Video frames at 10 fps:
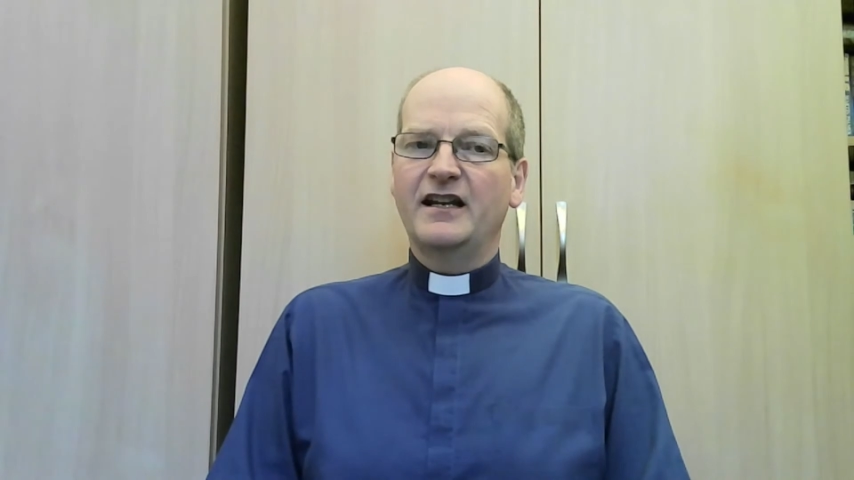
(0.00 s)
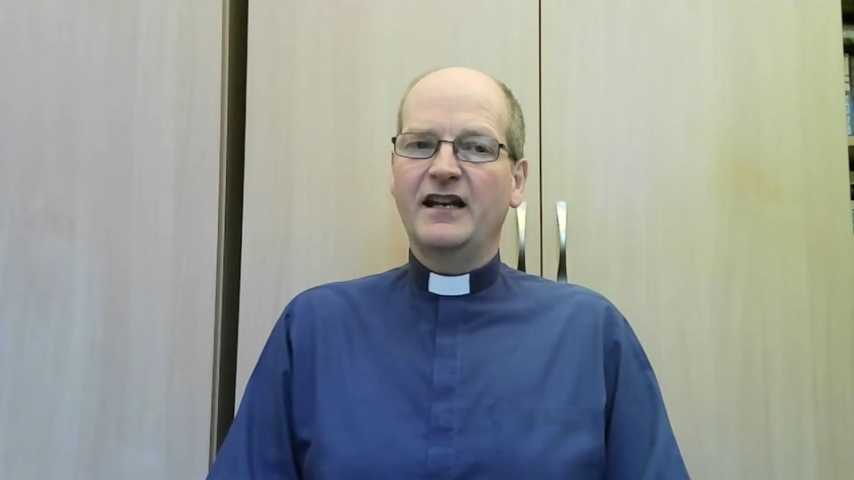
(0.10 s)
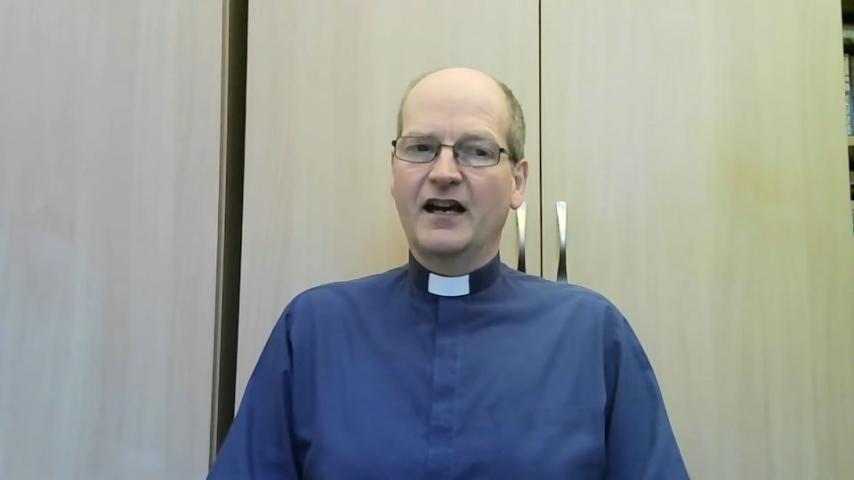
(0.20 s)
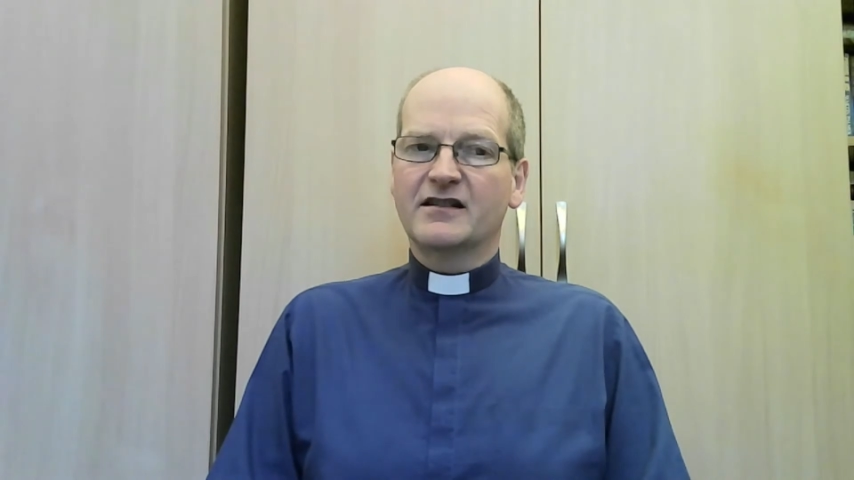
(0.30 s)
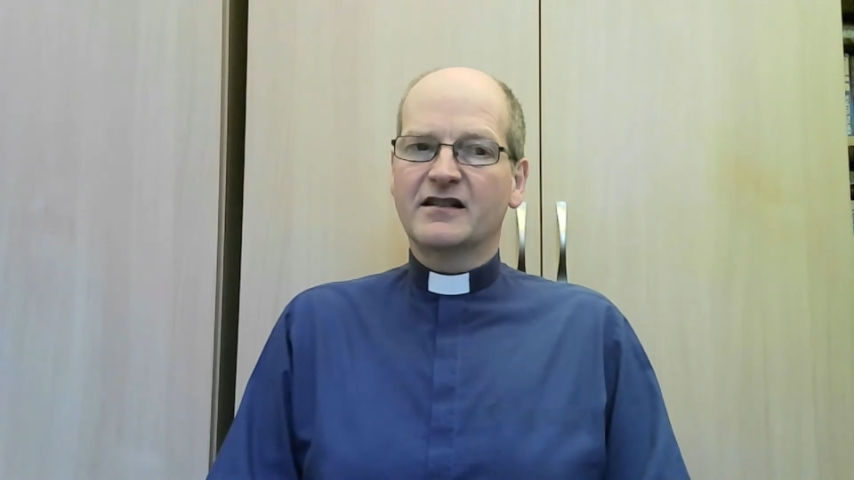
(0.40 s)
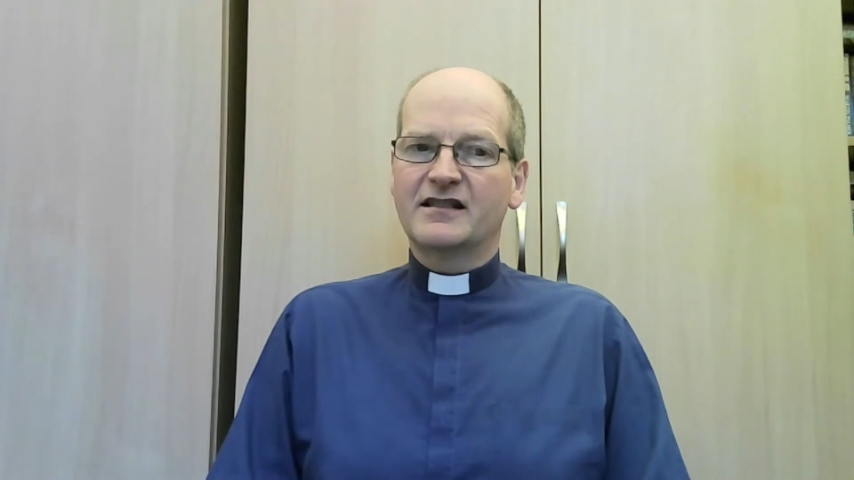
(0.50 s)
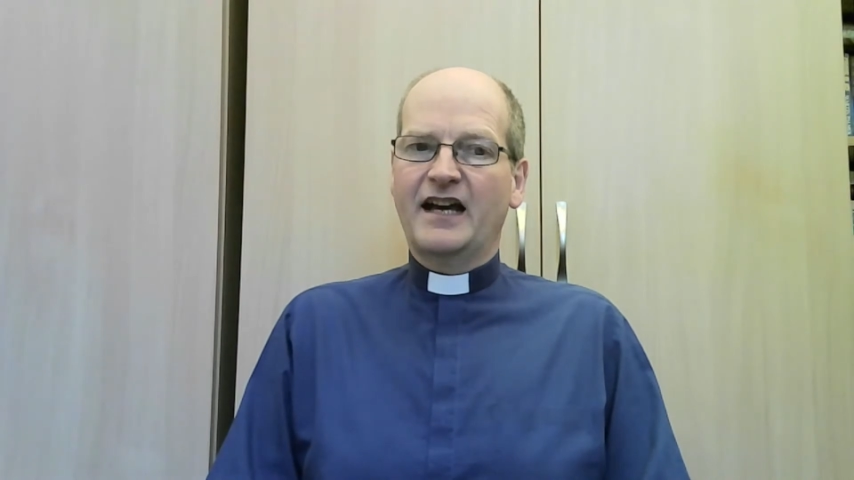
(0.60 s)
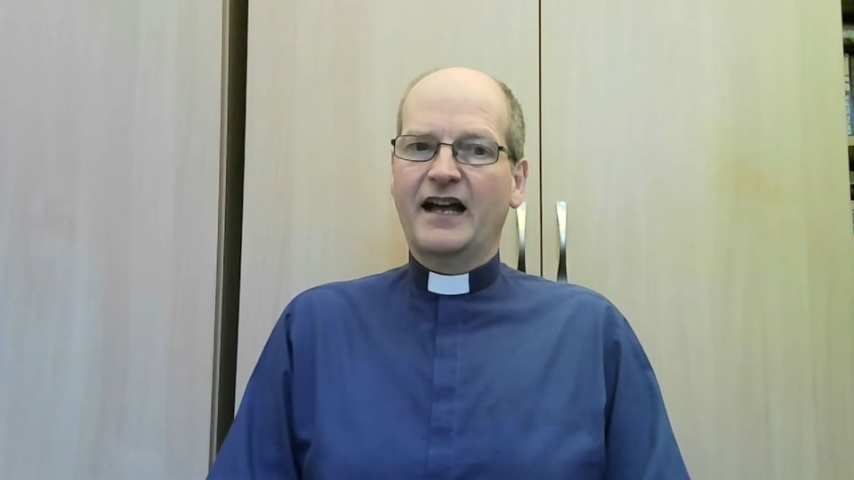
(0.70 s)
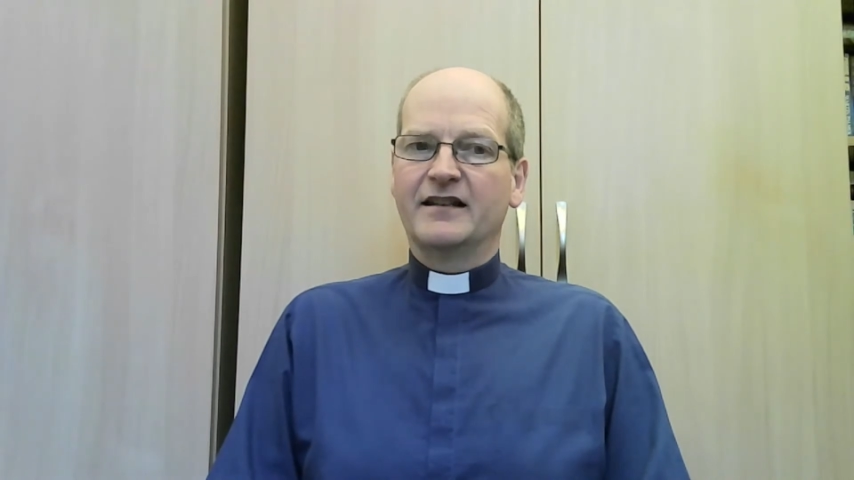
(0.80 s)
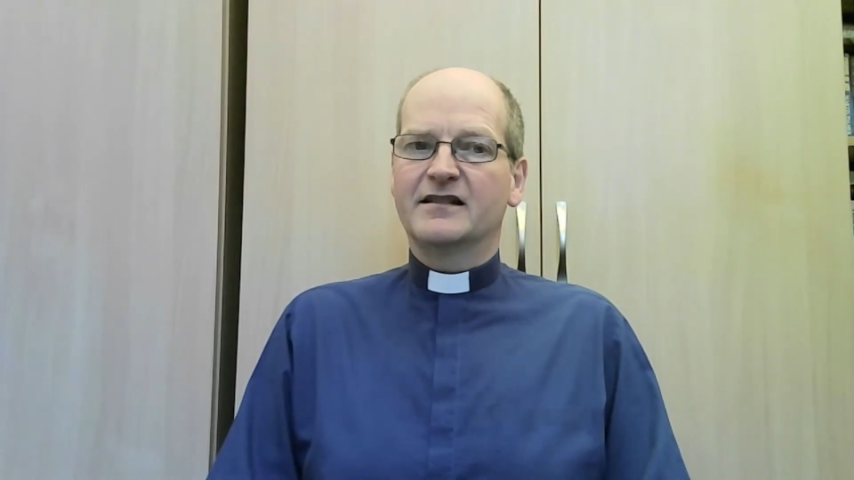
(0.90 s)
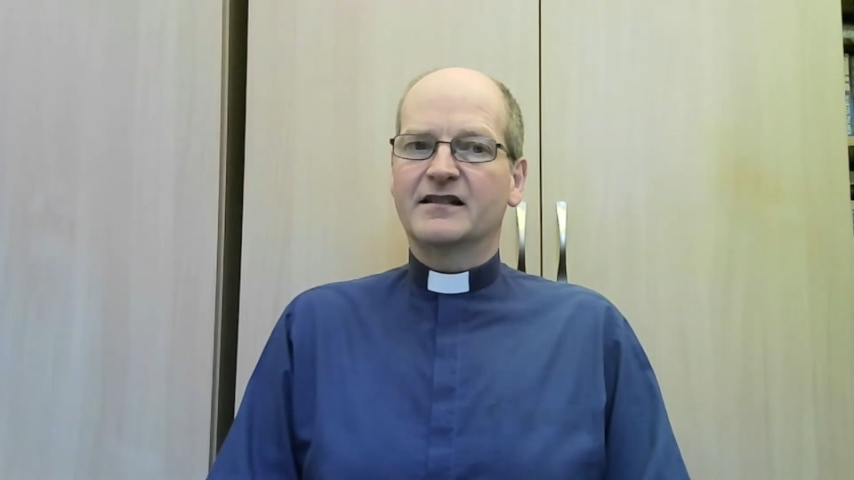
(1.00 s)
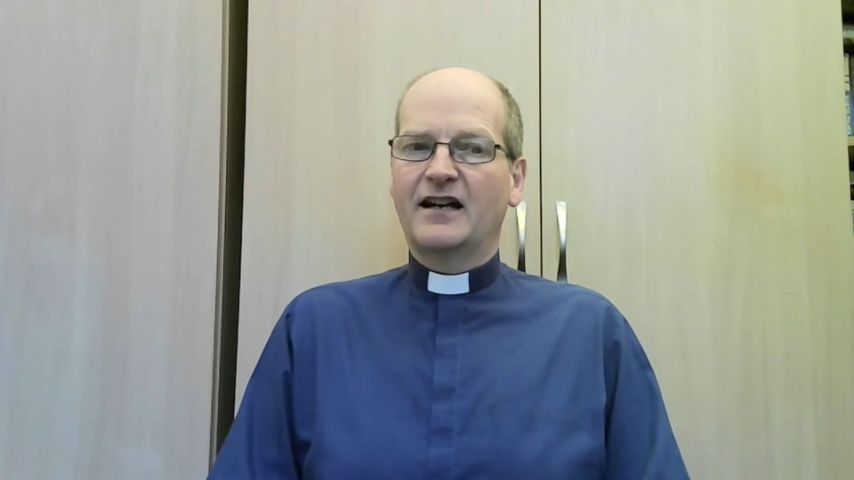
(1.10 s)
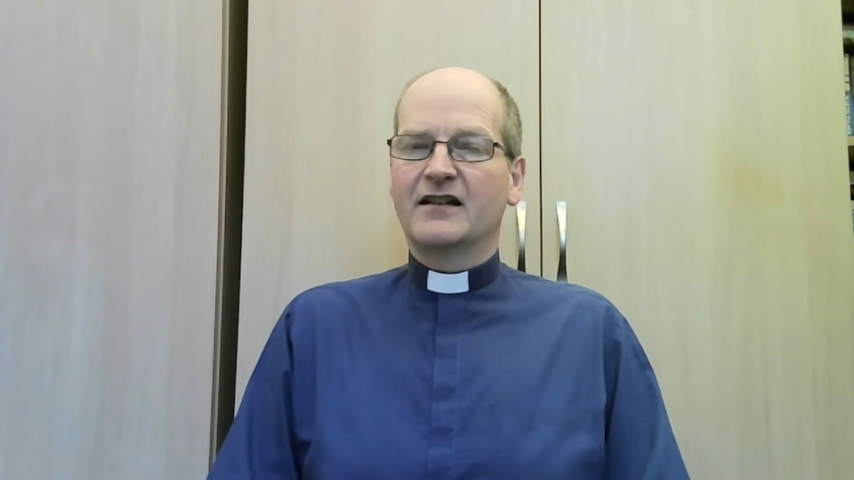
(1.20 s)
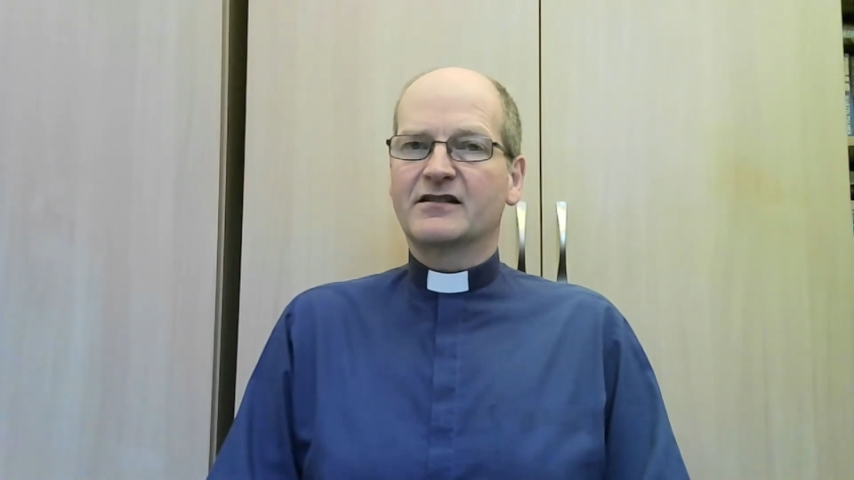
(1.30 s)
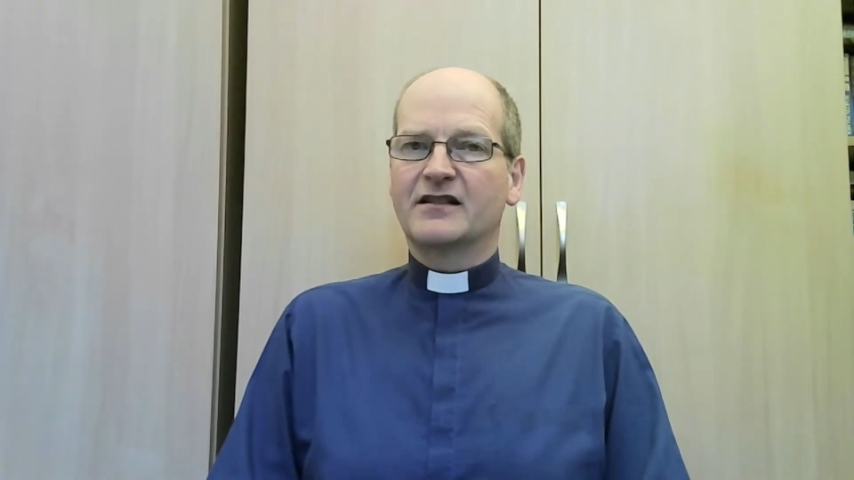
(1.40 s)
he understands
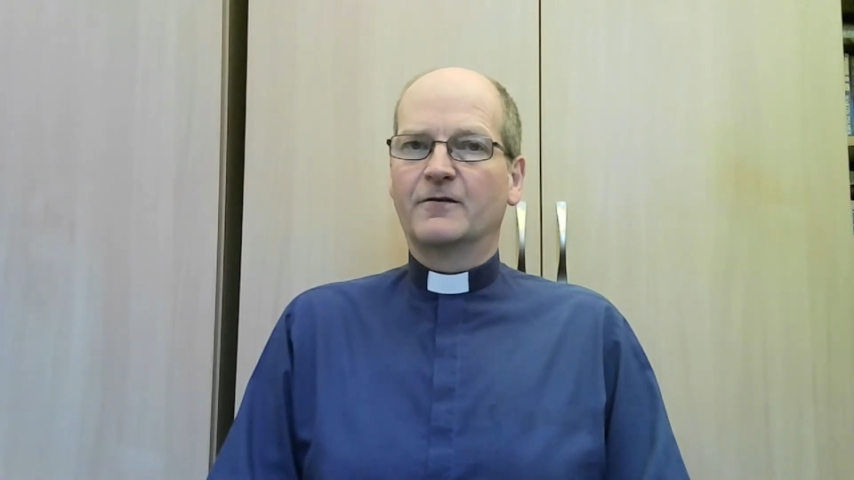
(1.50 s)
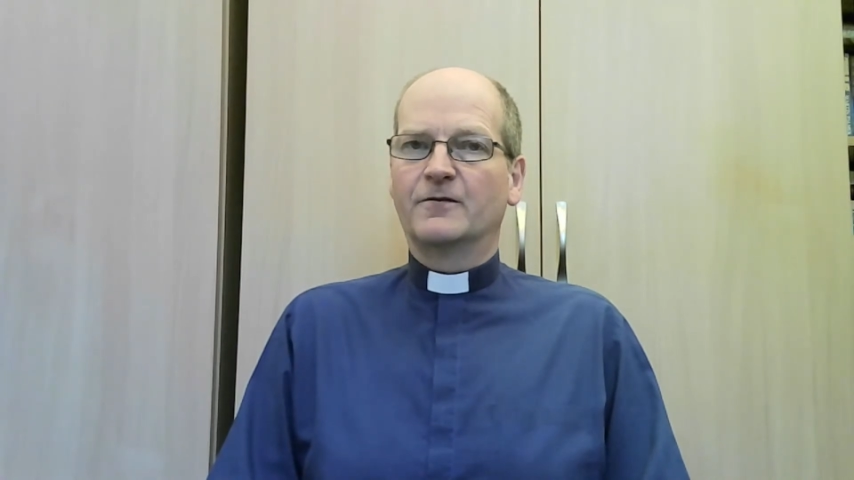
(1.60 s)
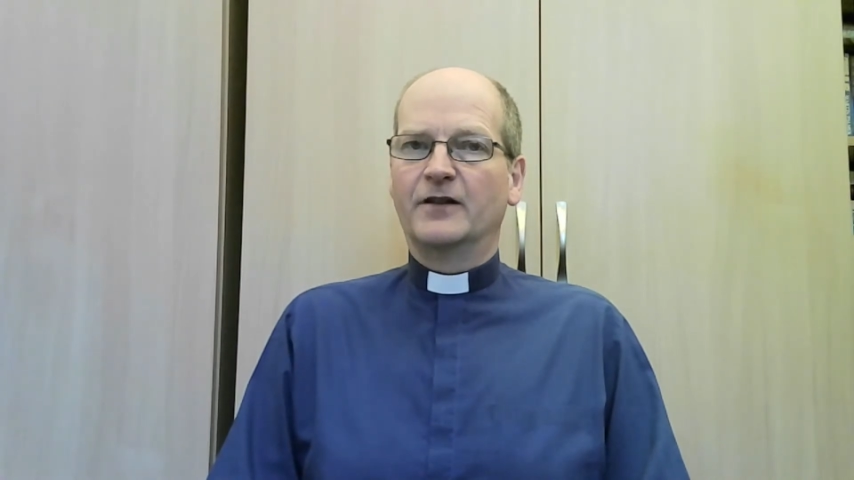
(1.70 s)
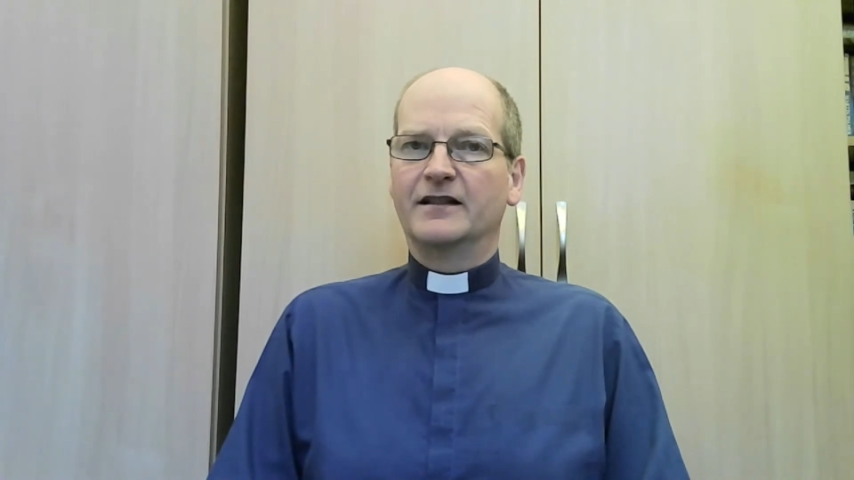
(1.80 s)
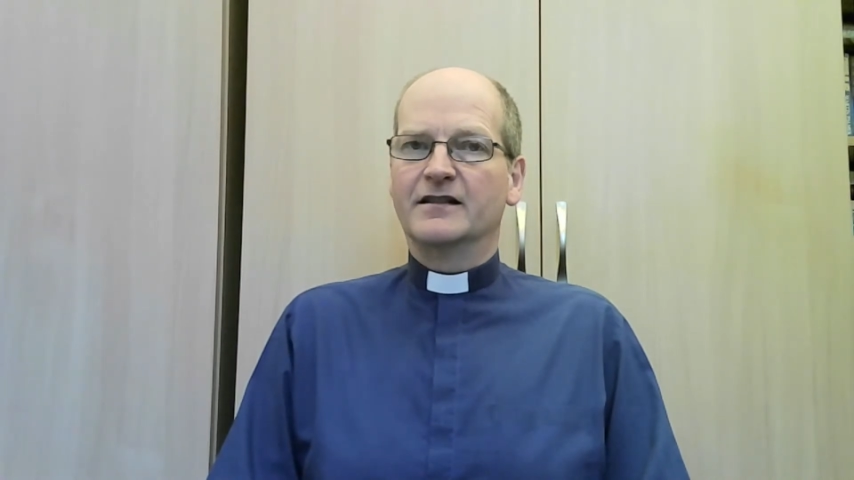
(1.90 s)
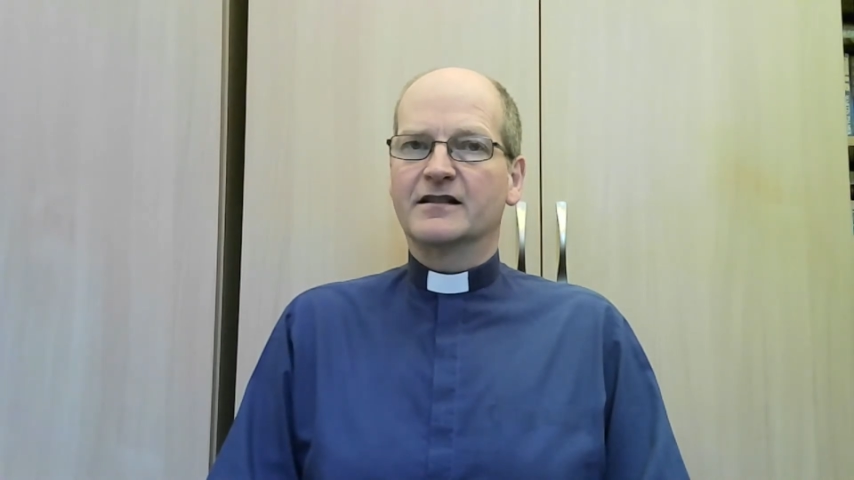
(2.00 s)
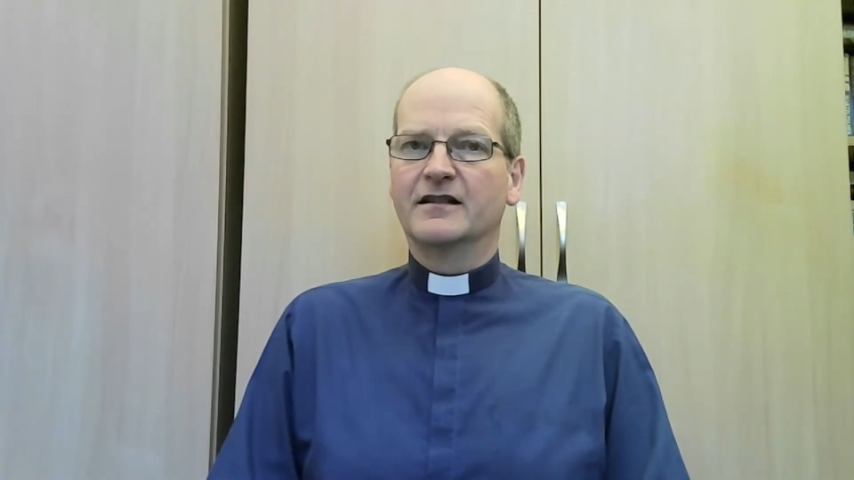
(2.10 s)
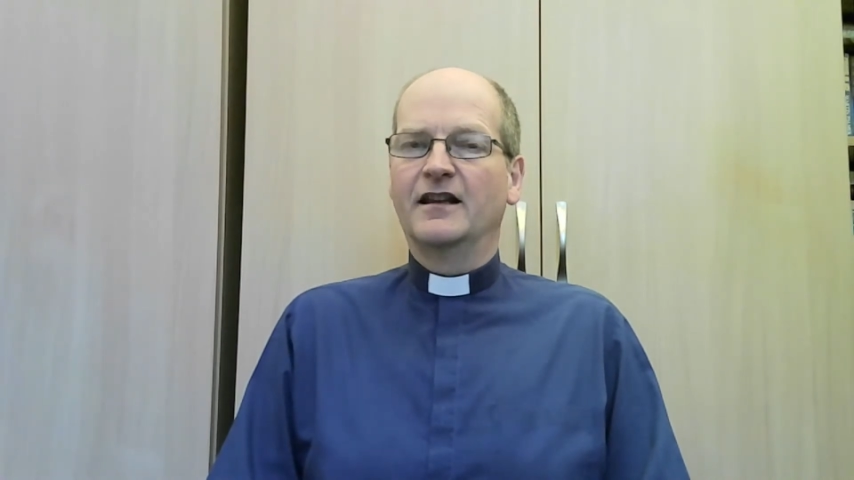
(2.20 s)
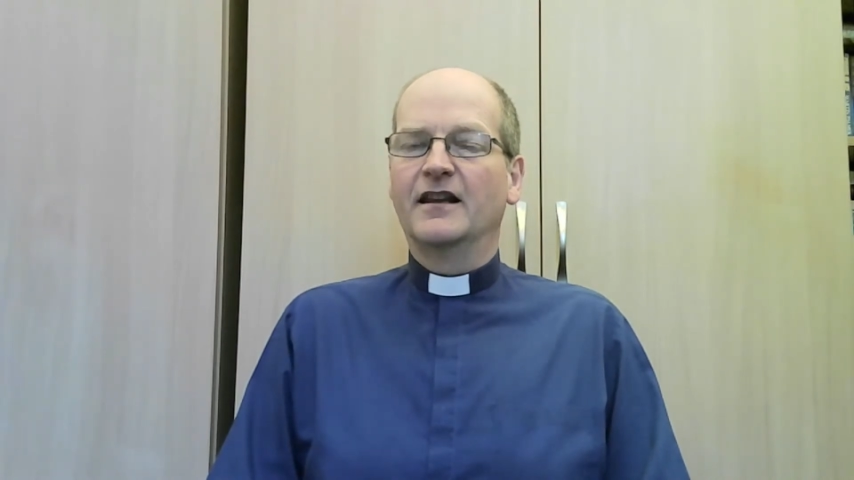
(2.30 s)
our sufferings.